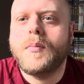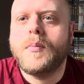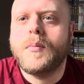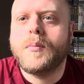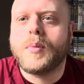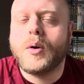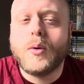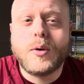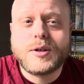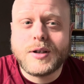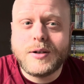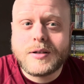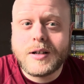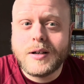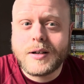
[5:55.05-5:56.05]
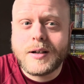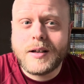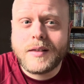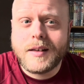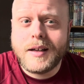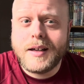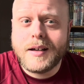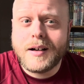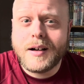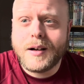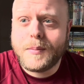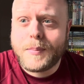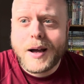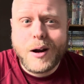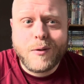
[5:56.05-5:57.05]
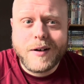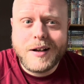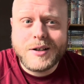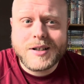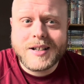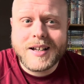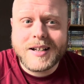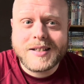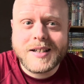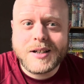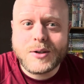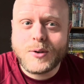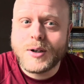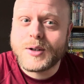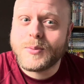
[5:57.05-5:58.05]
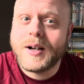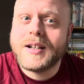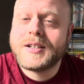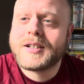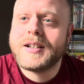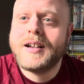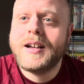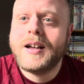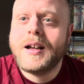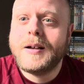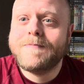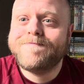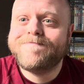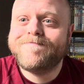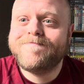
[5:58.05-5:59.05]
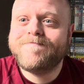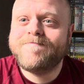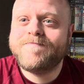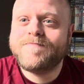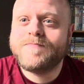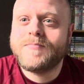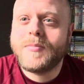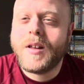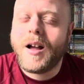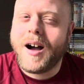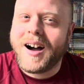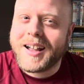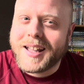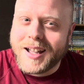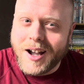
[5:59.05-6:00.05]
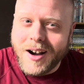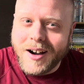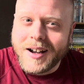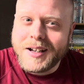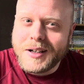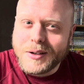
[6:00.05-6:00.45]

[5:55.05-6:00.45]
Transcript: but also to look at the Power Rangers Legacy toys, which I kind